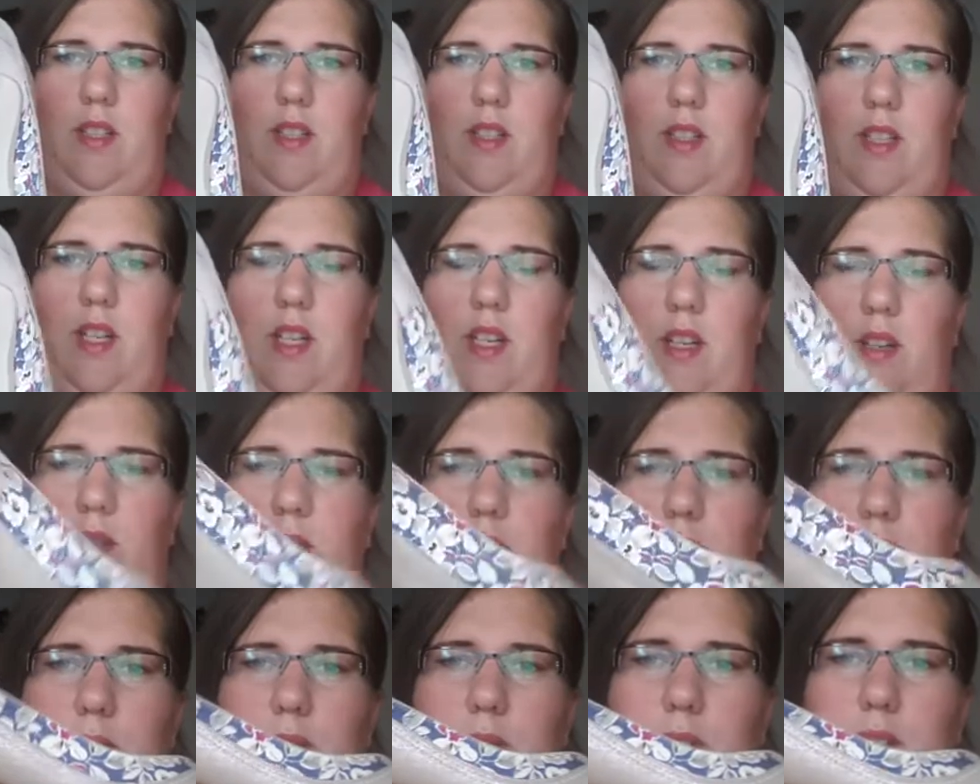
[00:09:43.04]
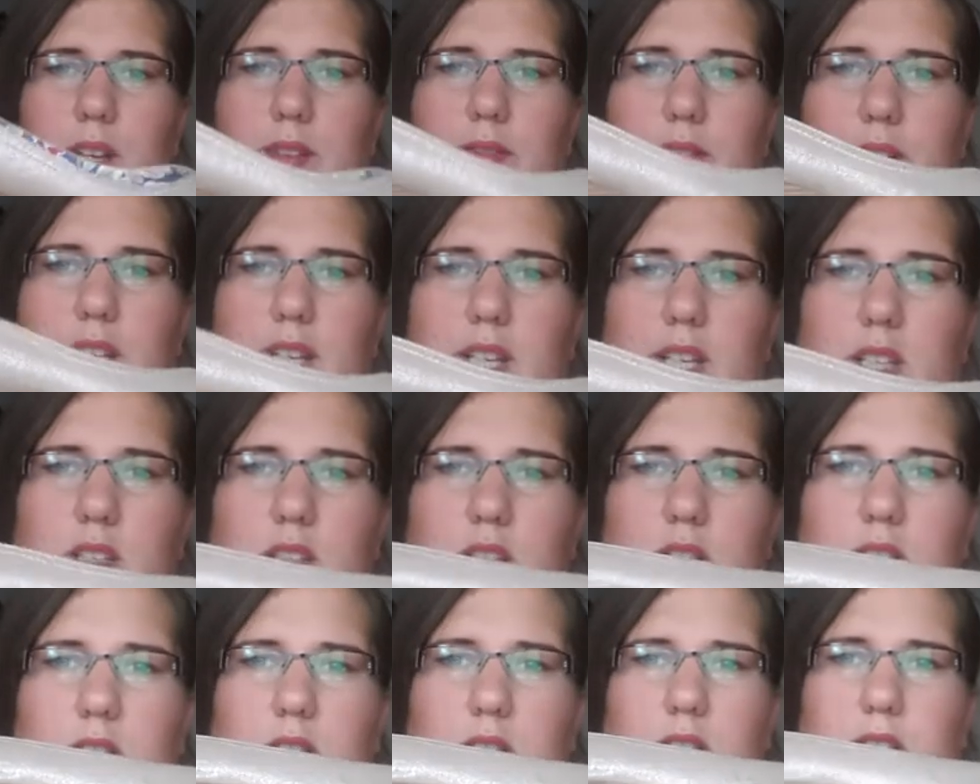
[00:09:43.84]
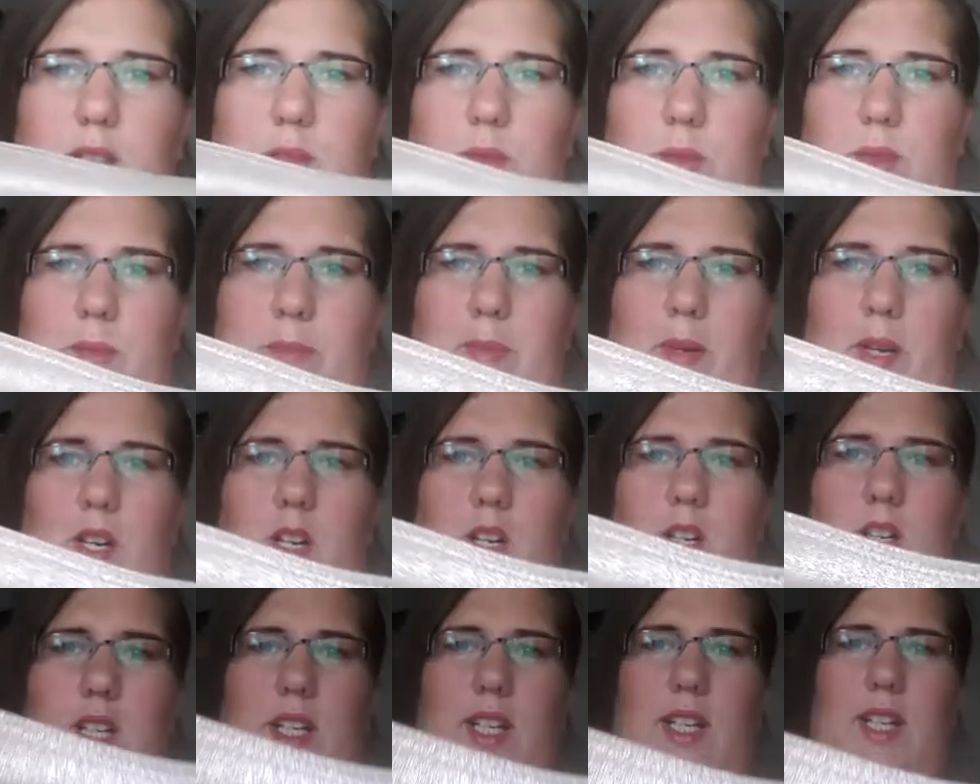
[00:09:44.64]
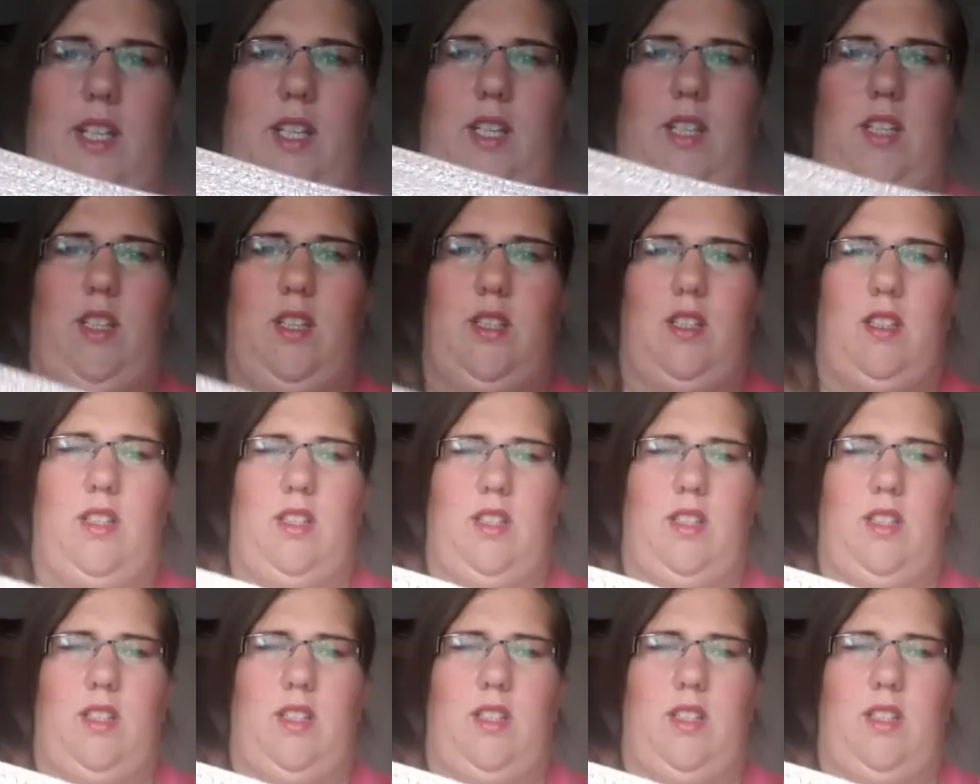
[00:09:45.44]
you know, lovely, little sparkly.